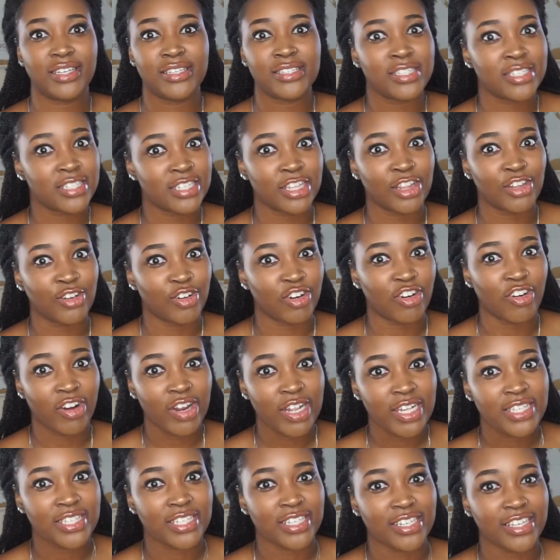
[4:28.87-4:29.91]
is a little
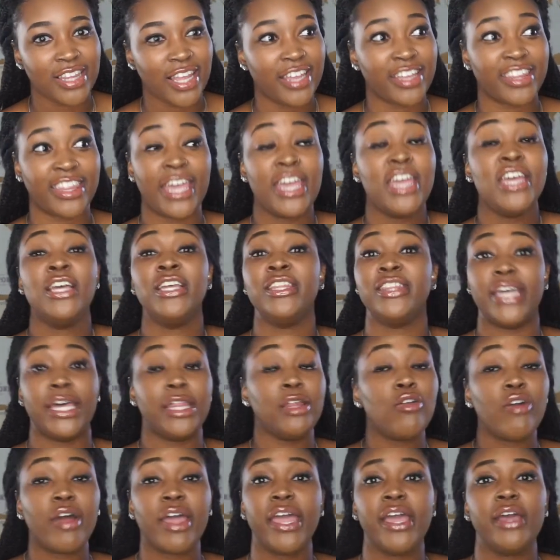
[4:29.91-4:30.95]
crazy. Like, they
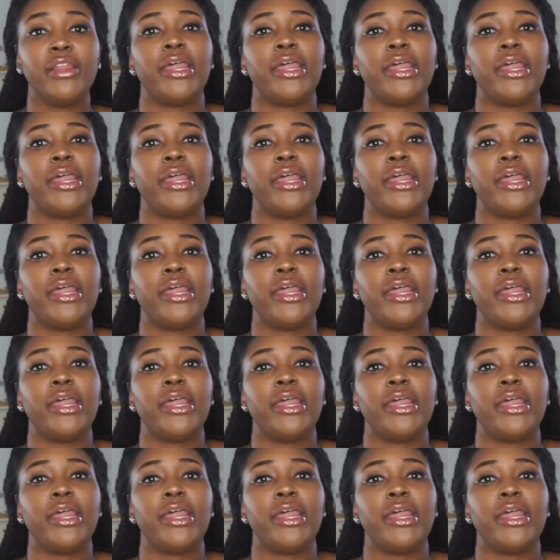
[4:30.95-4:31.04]
don't care.